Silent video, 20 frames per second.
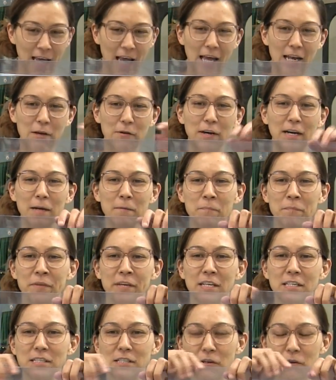Anyway,
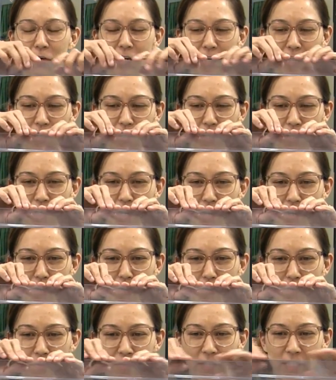so here you
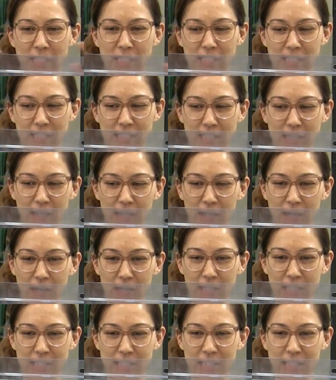go. This is
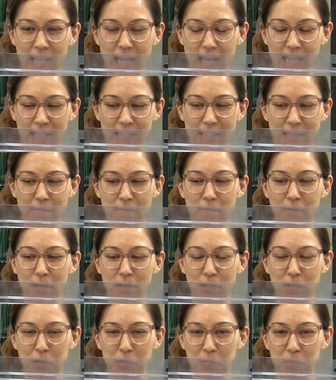Guardians of the Galaxy
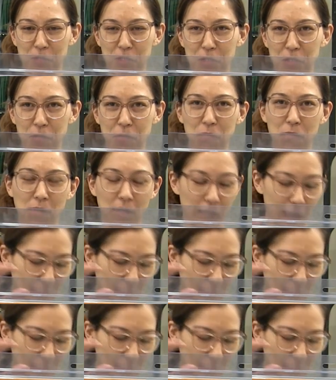Volume 2.